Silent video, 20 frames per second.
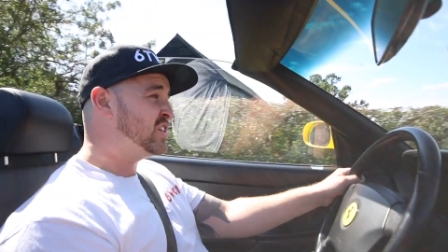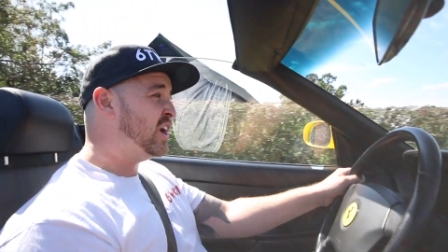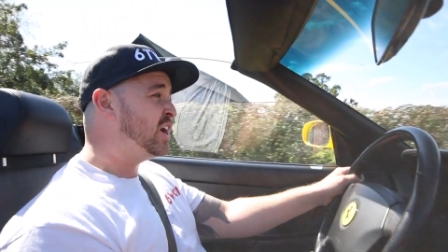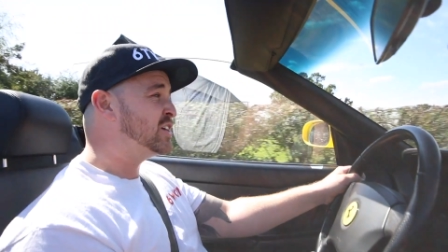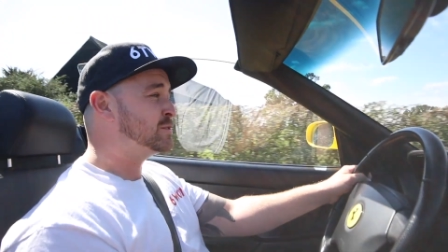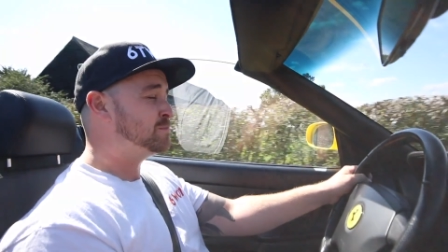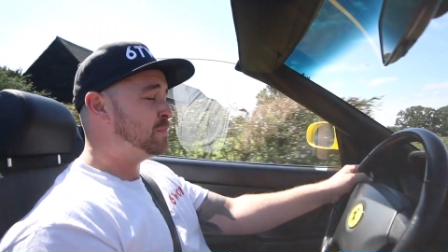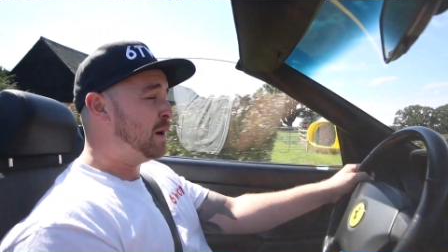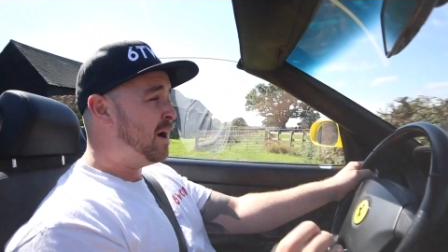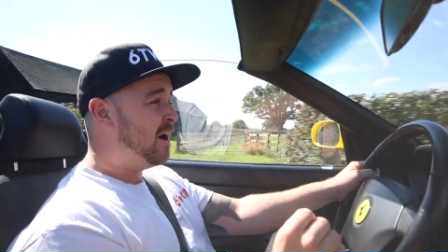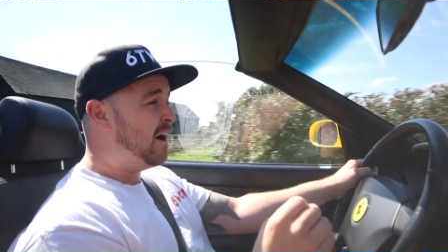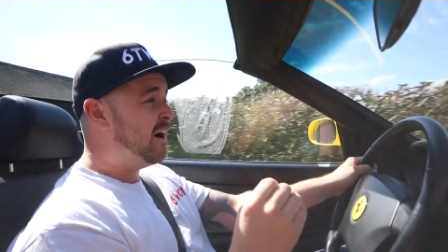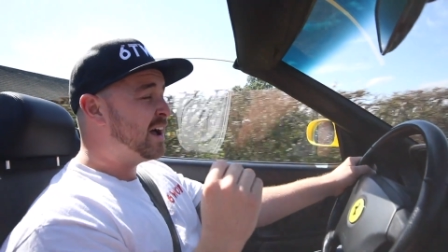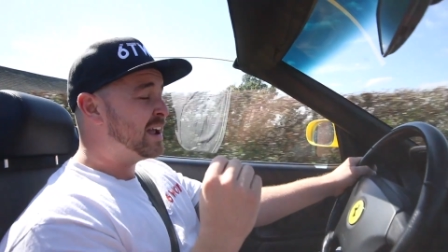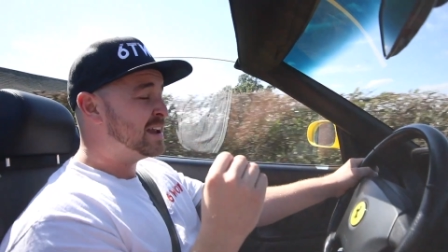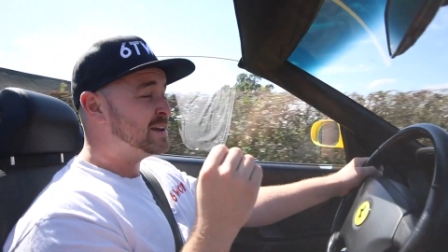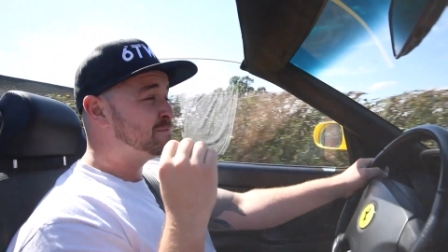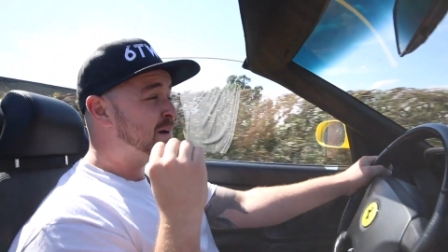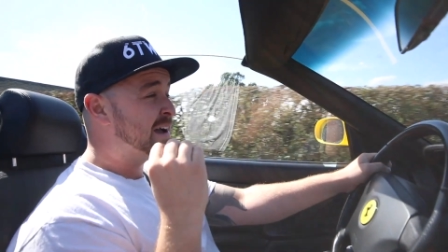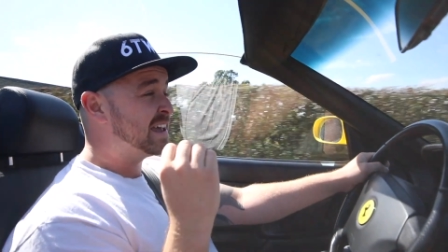just
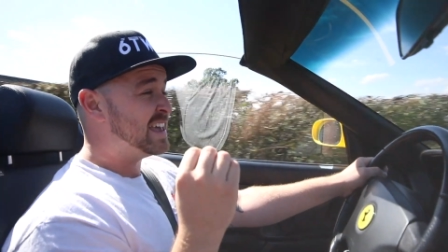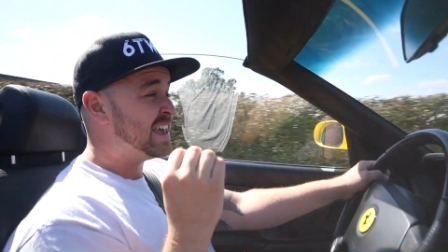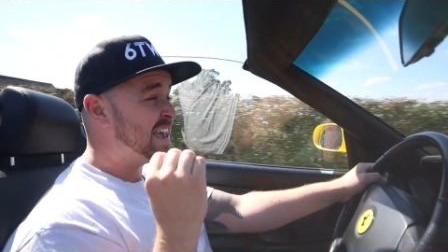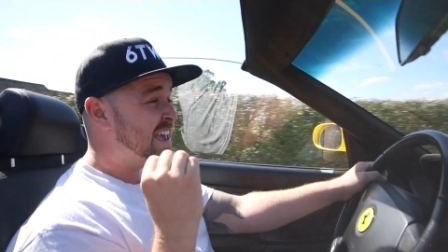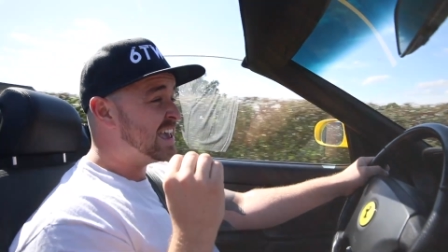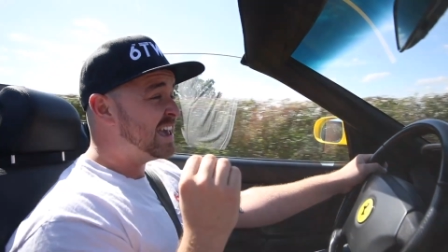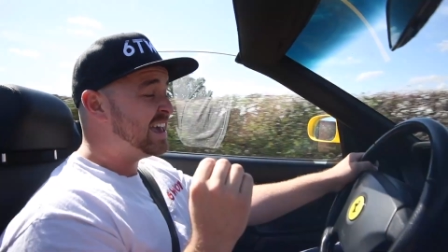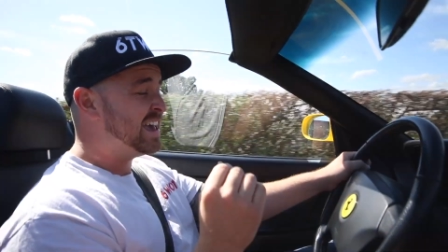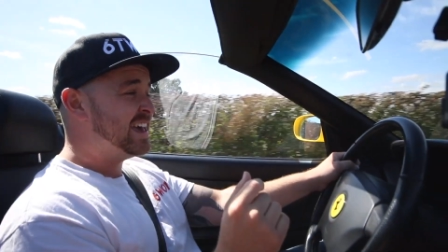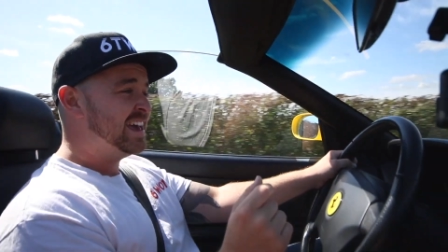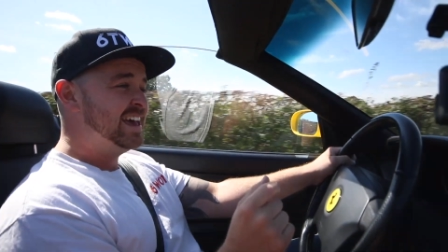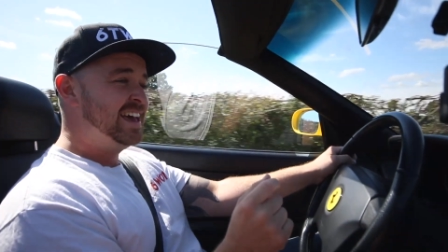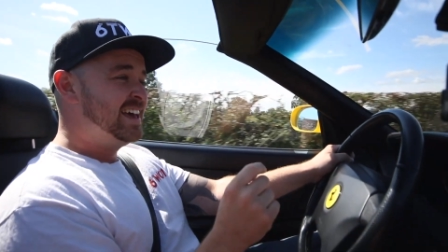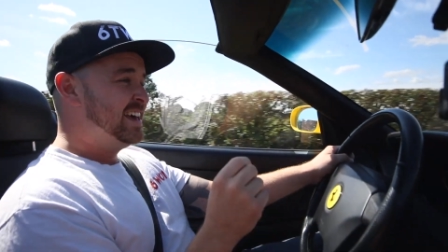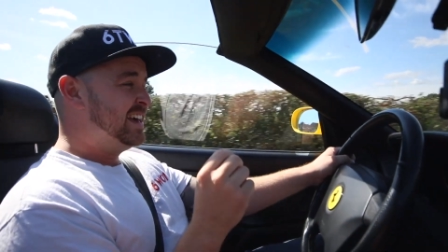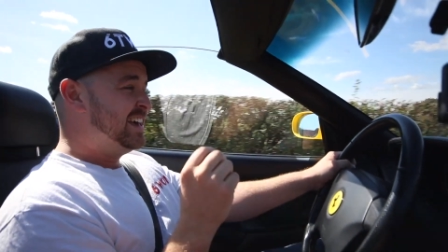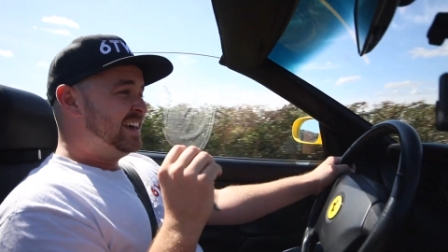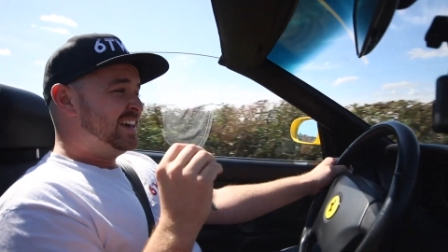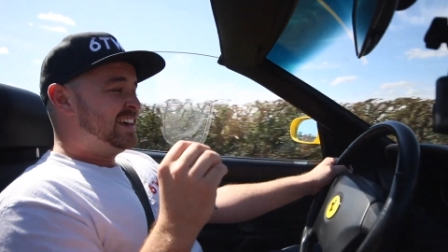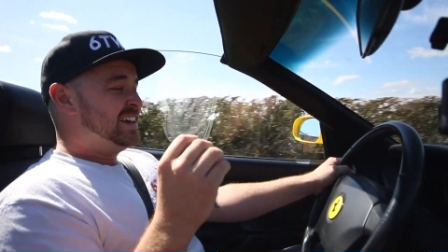behind my ear.
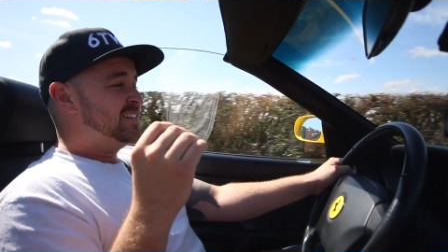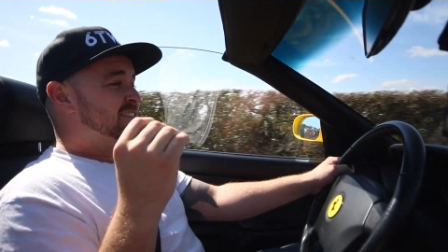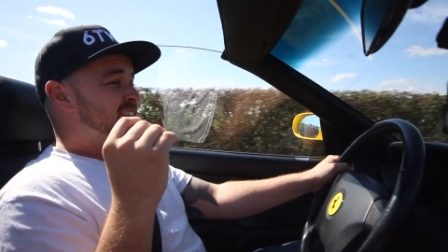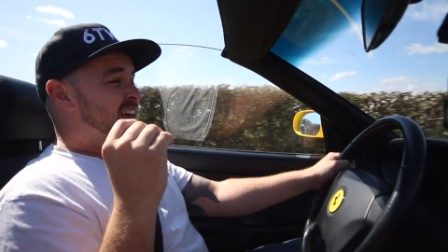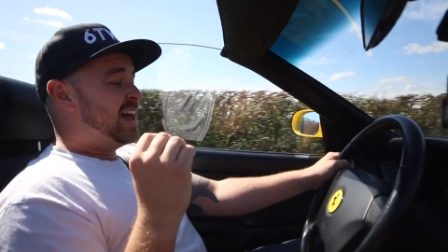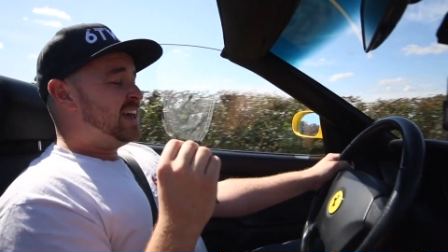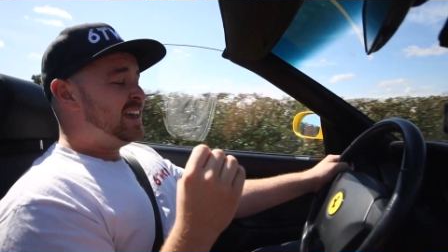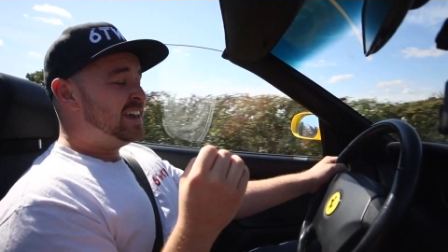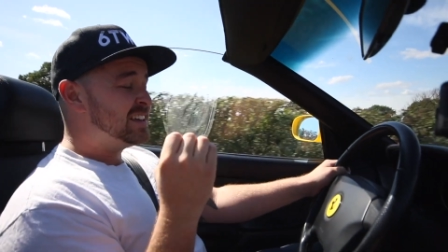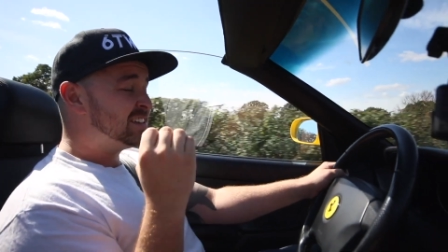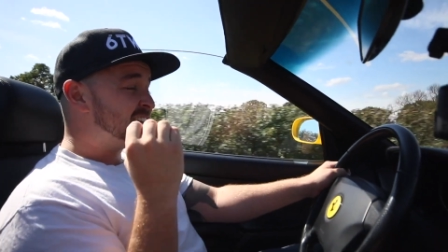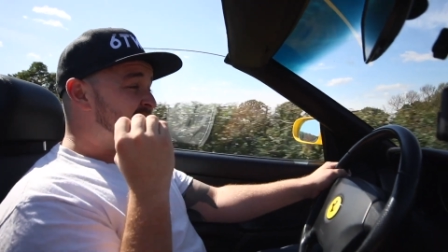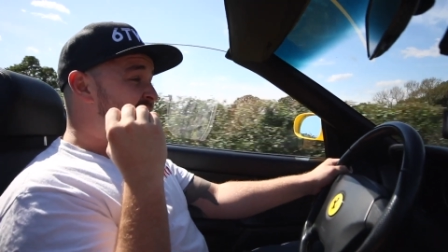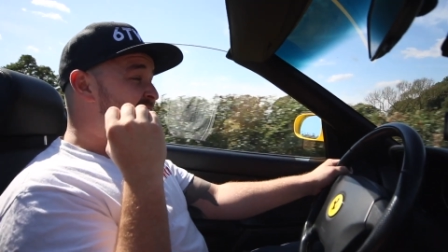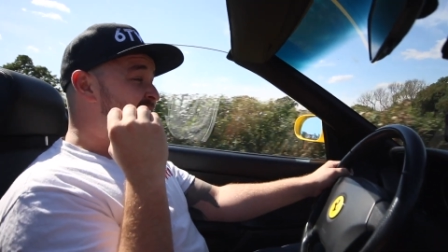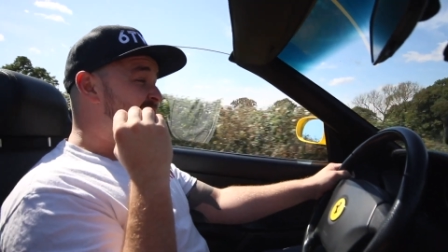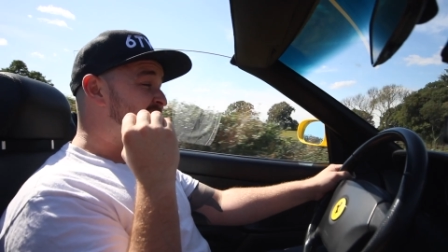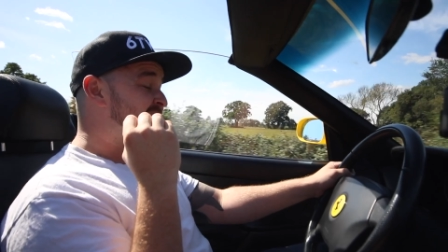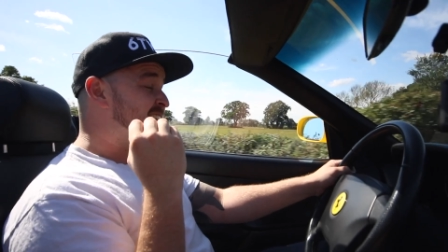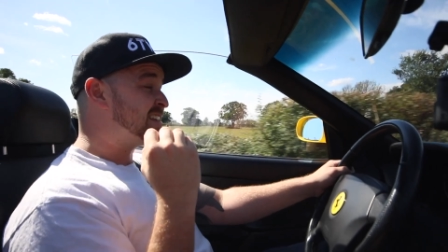It's
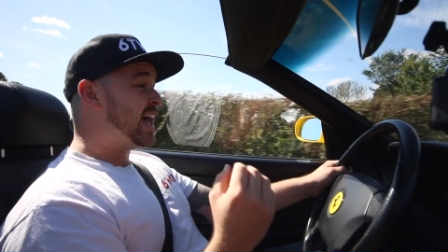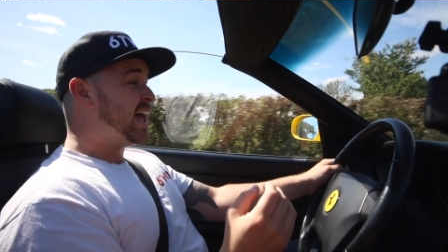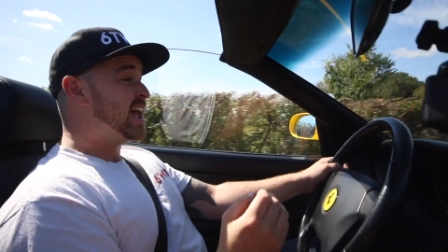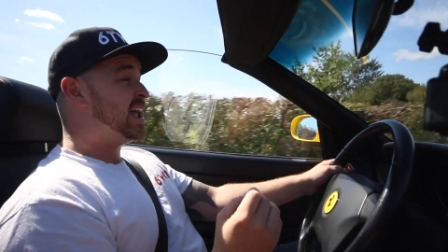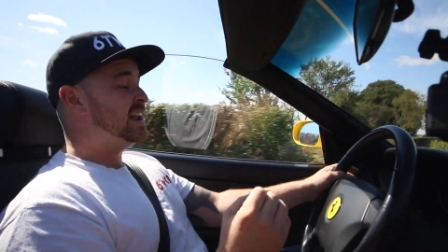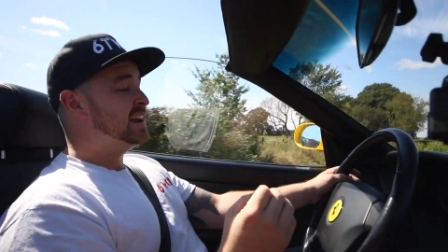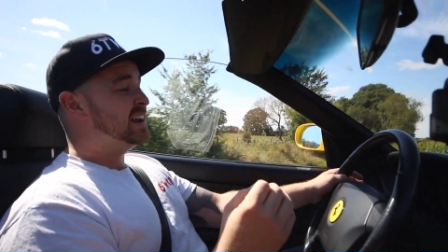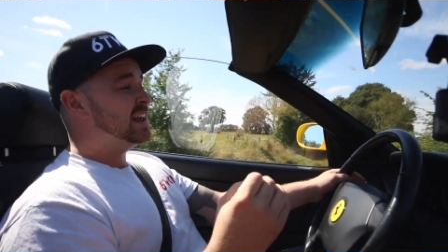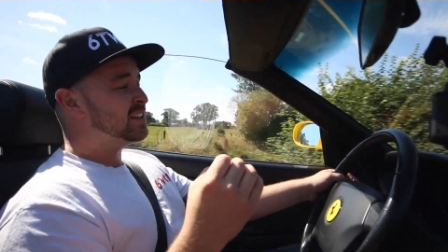insane.